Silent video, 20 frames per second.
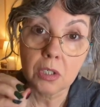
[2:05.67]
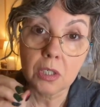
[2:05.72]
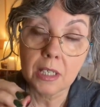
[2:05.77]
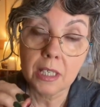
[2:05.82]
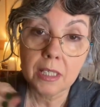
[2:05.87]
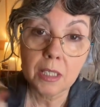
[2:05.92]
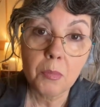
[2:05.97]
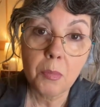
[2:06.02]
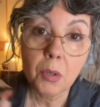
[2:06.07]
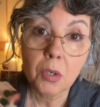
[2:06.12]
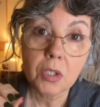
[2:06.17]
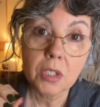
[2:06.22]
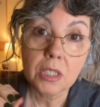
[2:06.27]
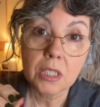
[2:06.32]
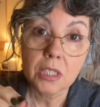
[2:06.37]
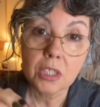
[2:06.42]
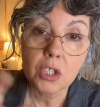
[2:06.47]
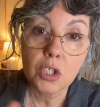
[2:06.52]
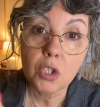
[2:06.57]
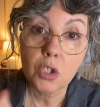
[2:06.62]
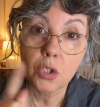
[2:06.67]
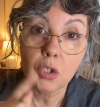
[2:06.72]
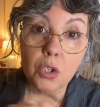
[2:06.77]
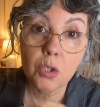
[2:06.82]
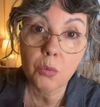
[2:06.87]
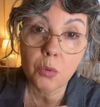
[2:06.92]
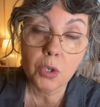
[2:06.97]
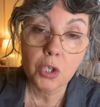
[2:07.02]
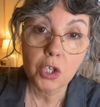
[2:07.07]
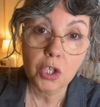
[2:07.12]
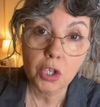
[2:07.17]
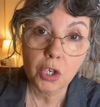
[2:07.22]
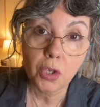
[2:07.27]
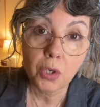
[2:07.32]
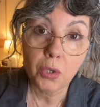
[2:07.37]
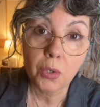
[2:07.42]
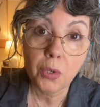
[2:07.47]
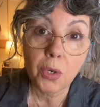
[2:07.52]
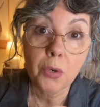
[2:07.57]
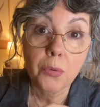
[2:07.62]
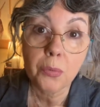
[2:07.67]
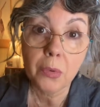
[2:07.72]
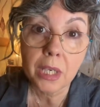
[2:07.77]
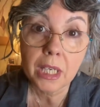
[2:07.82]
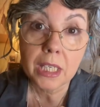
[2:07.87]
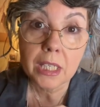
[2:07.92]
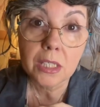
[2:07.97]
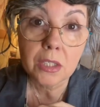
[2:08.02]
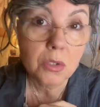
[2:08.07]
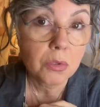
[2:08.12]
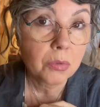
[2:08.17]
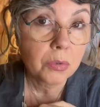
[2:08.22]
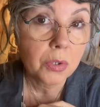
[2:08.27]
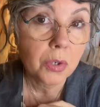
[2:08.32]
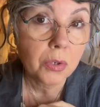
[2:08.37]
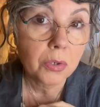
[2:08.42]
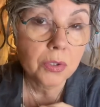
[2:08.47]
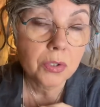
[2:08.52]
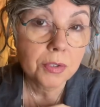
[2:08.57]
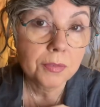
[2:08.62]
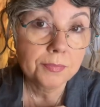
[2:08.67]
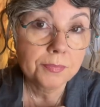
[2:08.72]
And the box is, do you want to show arrears or not?